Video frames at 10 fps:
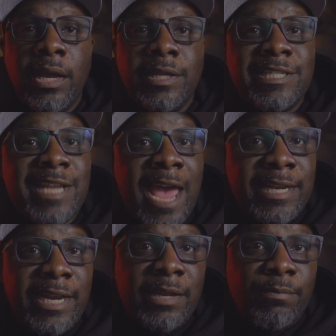
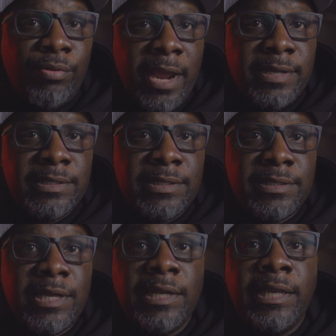Stagnating
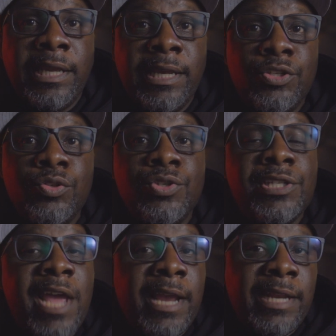prices can lead to
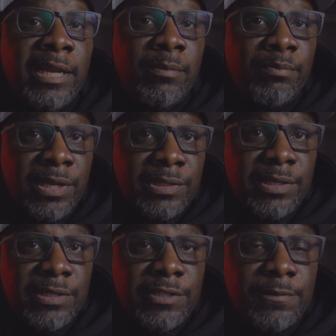stagnating
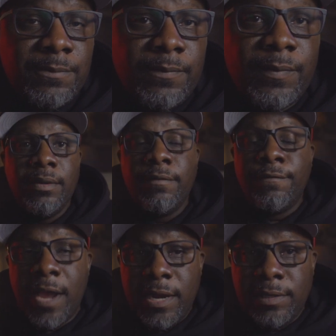business.
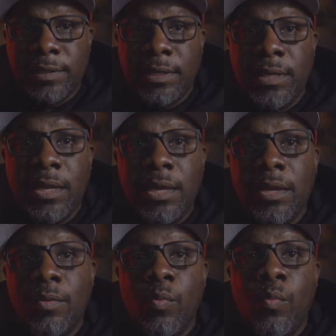Finally,
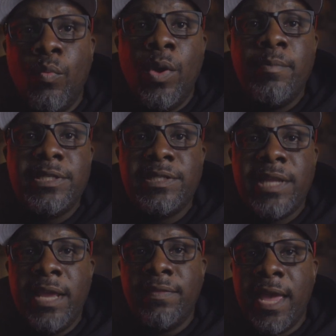one
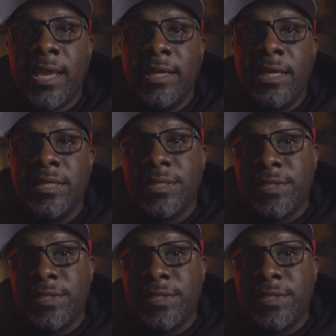mistake that can lead to